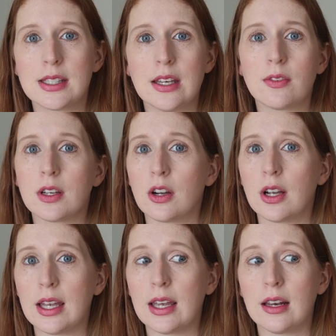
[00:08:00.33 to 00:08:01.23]
see if they're
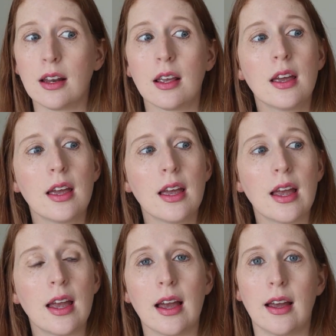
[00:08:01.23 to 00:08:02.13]
in
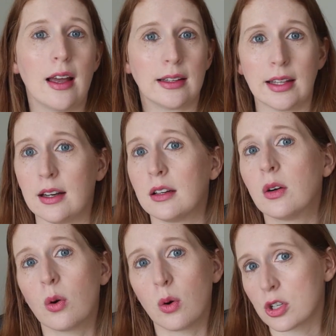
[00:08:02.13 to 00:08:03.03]

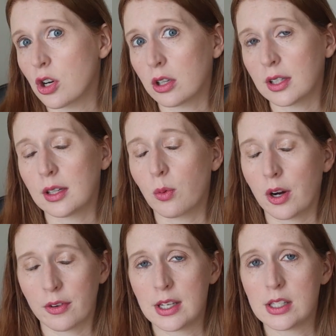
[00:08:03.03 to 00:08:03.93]
Atlanta or Charlotte,
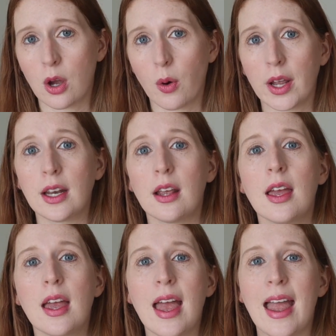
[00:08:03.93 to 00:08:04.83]
wherever he's going.
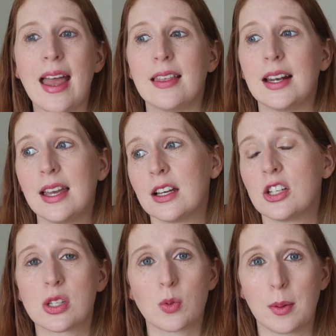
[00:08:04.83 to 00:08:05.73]
And then he can
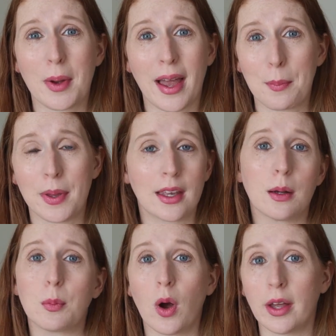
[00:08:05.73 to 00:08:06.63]
just swing by and pick it
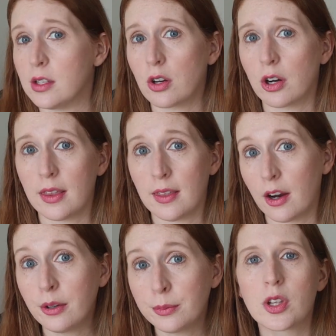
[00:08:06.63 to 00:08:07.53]
up while he's already
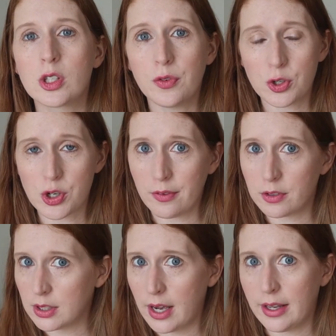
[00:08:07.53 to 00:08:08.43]
there. So if you
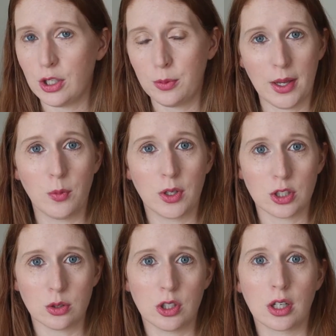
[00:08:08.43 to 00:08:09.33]
travel a lot, you may want
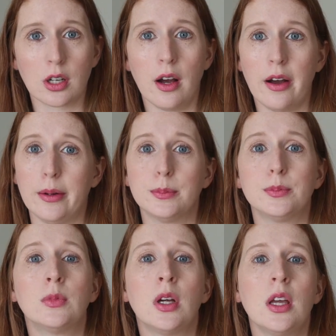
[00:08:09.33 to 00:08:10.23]
to look
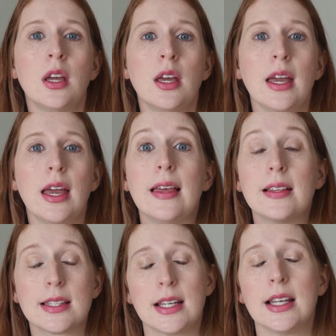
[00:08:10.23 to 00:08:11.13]
in
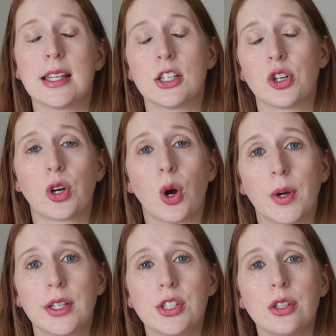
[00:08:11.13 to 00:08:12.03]
the cities that you're
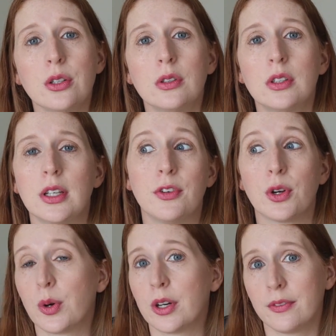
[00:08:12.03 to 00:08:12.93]
going to. If
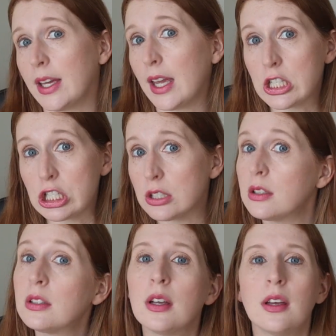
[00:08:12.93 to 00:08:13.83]
you're going on
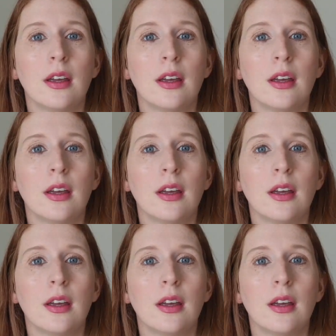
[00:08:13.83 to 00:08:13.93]
vacation,